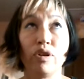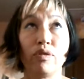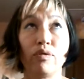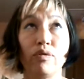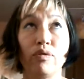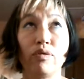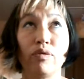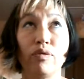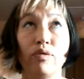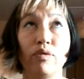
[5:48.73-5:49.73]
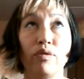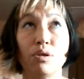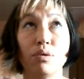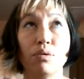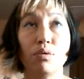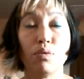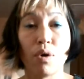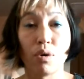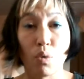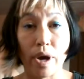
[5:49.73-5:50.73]
from moving from Japan
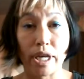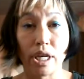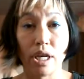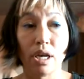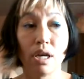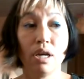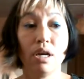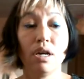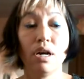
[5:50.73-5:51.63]
to Hawaii.